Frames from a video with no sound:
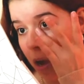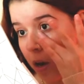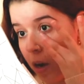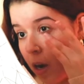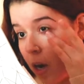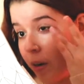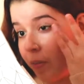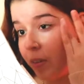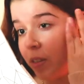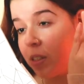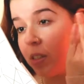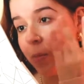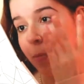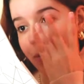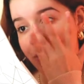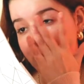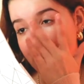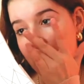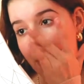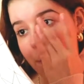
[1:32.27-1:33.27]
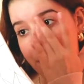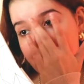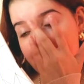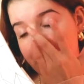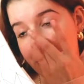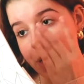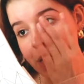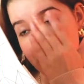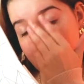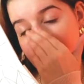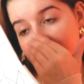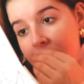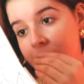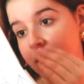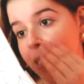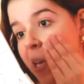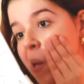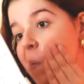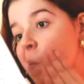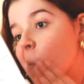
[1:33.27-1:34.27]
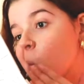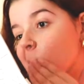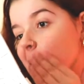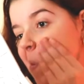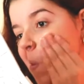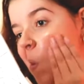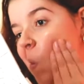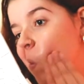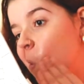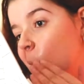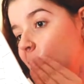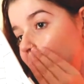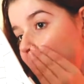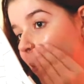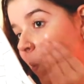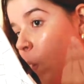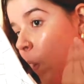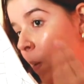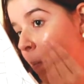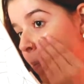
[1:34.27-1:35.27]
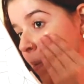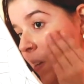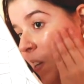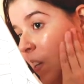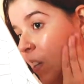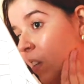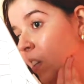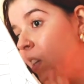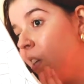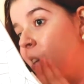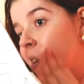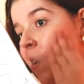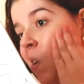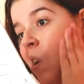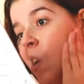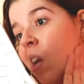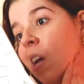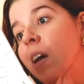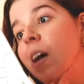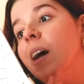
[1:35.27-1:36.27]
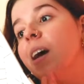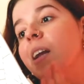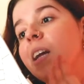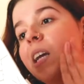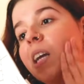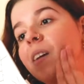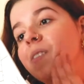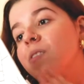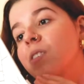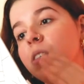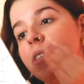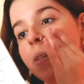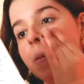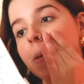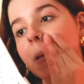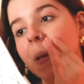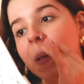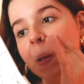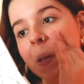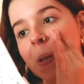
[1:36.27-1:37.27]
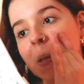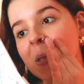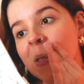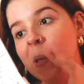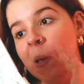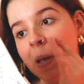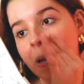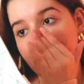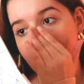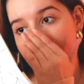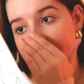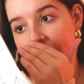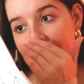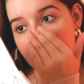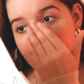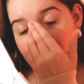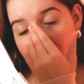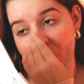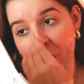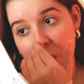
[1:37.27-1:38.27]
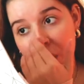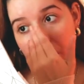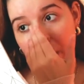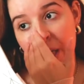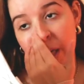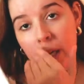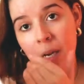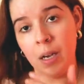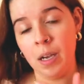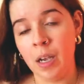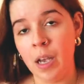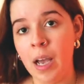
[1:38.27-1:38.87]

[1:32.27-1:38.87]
cover some of the immediate imperfections immediately, and it gives the skin a nice sheen.